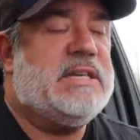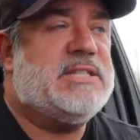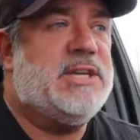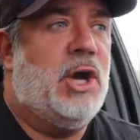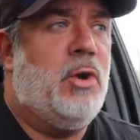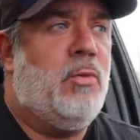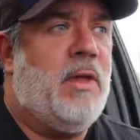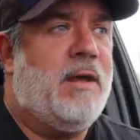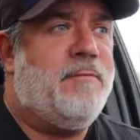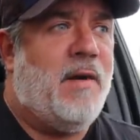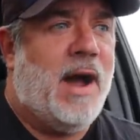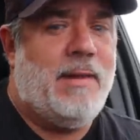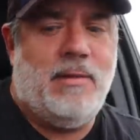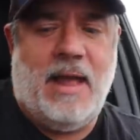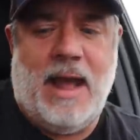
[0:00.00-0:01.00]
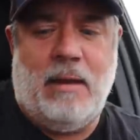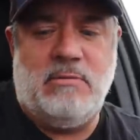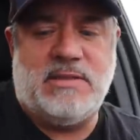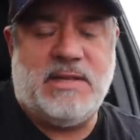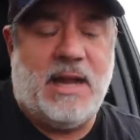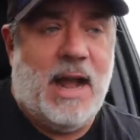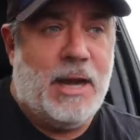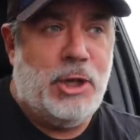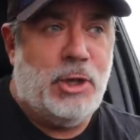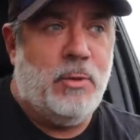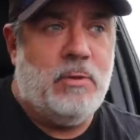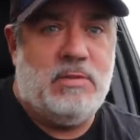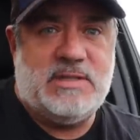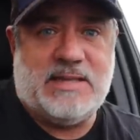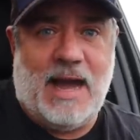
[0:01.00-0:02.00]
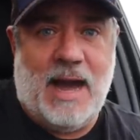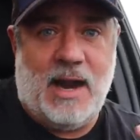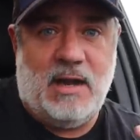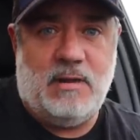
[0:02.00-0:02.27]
so, like, finally, I was like, I knew it was that.